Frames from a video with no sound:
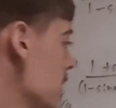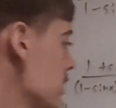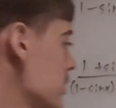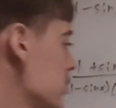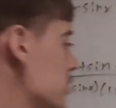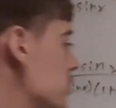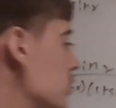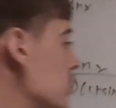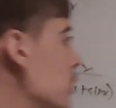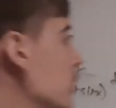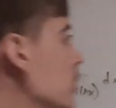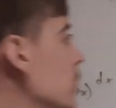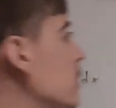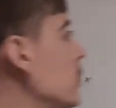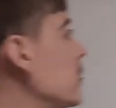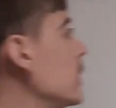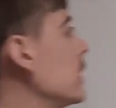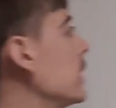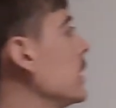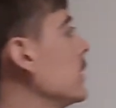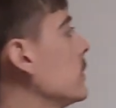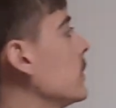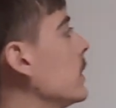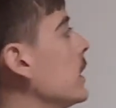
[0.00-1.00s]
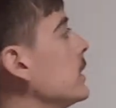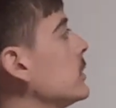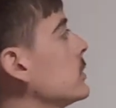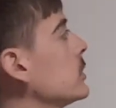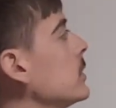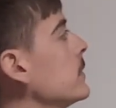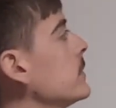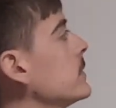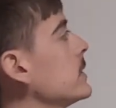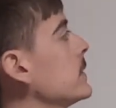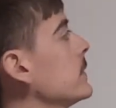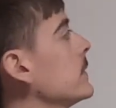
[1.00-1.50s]
So in
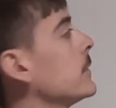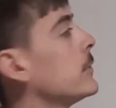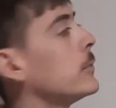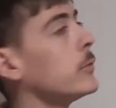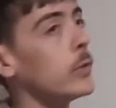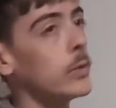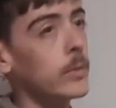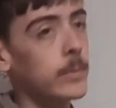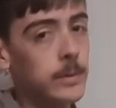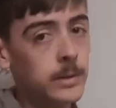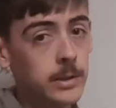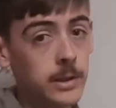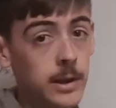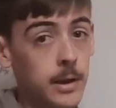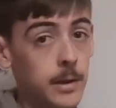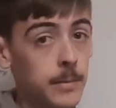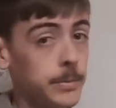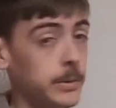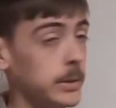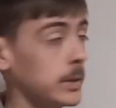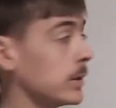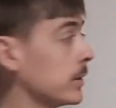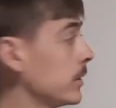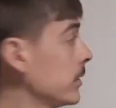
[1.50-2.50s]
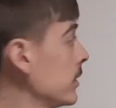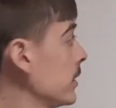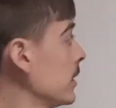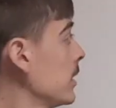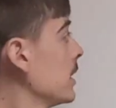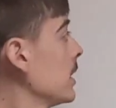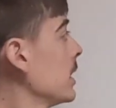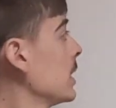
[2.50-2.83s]
terms of the formula up here,